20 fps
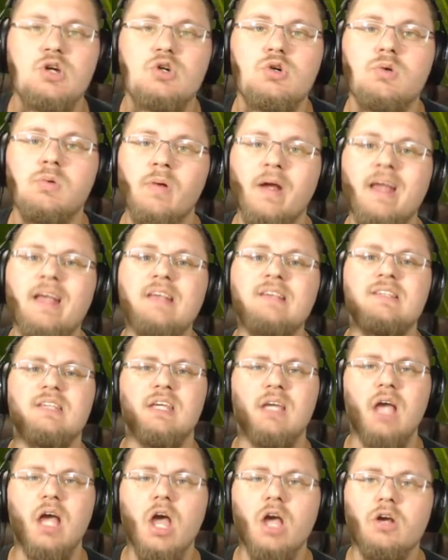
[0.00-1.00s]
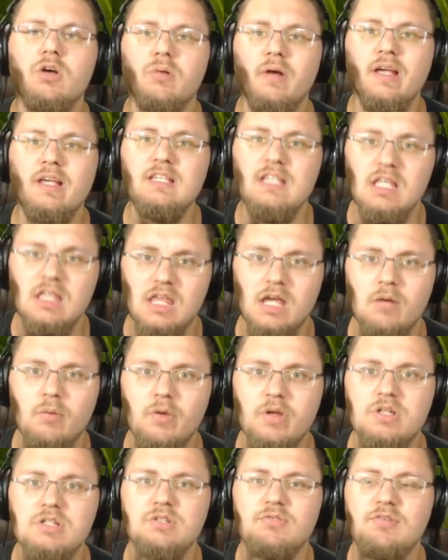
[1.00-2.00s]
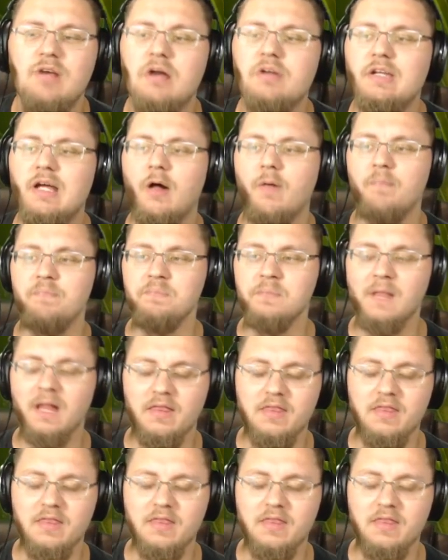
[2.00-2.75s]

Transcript: crazy, crazy thing we just found out,